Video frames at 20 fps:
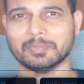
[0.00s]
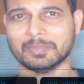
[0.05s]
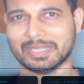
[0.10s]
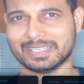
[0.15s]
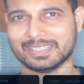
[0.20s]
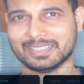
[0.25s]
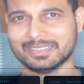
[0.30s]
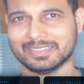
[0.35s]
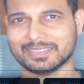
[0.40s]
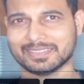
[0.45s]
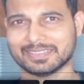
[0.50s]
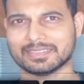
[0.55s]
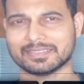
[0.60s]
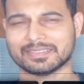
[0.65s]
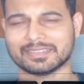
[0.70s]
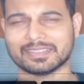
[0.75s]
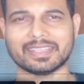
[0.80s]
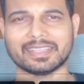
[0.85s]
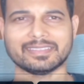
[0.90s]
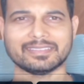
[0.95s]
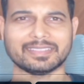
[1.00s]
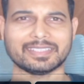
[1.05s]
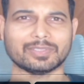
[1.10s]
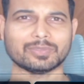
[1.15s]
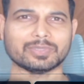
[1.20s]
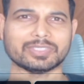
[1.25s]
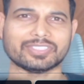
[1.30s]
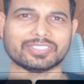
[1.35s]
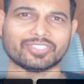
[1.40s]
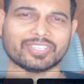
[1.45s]
made.
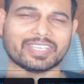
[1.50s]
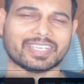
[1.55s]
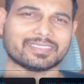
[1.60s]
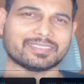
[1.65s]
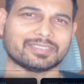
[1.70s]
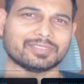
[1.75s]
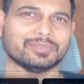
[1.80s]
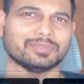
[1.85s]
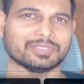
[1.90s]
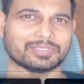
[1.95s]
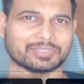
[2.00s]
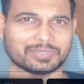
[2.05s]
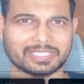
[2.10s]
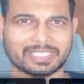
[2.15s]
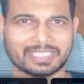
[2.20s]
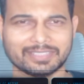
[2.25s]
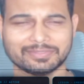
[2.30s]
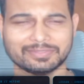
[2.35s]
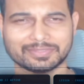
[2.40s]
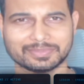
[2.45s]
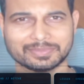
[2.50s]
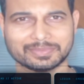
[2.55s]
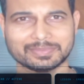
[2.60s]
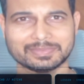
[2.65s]
Slicing was checked was good enough,